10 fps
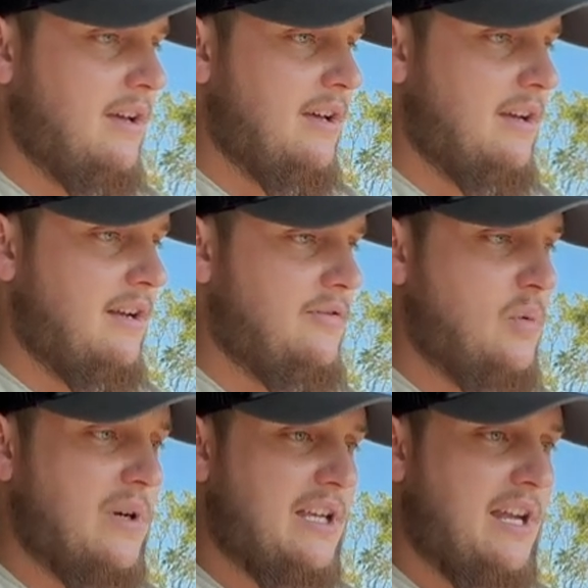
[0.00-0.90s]
And if
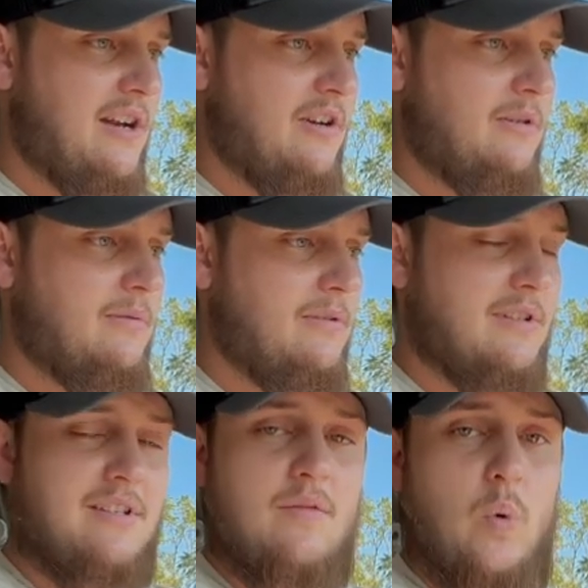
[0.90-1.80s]
you want to get entered,
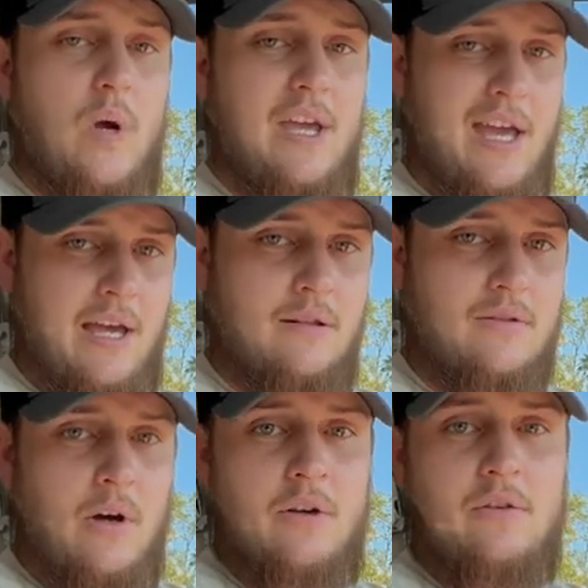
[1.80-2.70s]
this giveaway ends
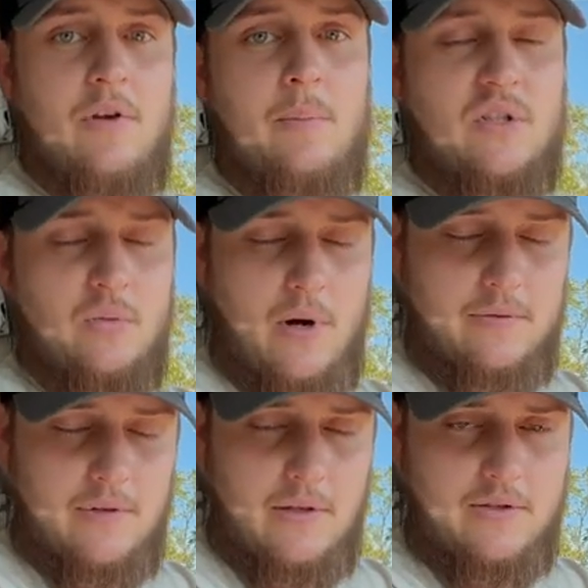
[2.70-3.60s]
on November
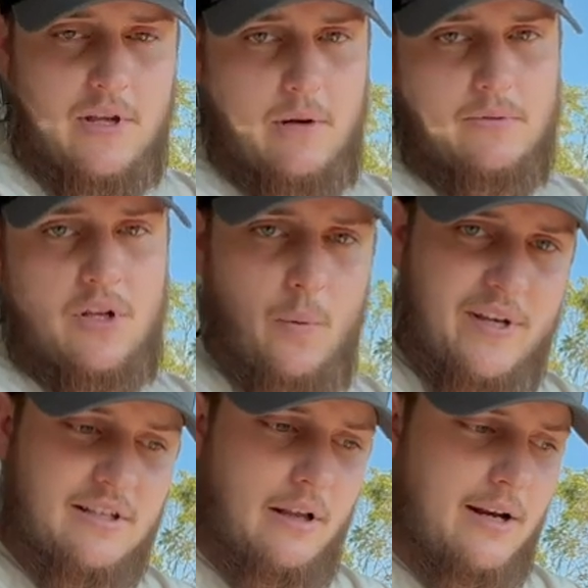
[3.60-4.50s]
12th. So don't
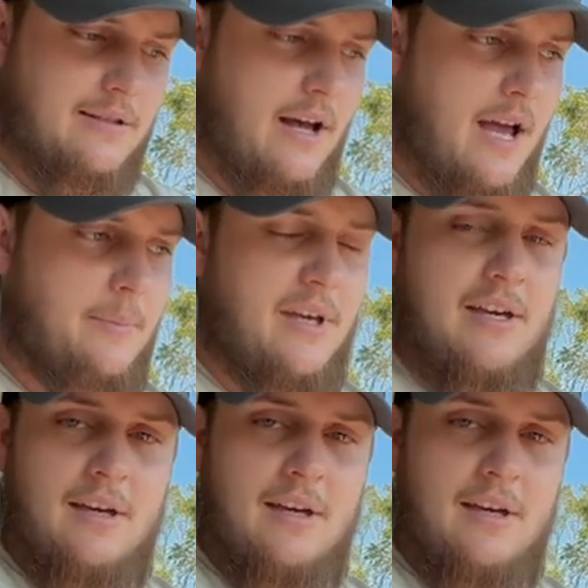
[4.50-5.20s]
waste a lot of time.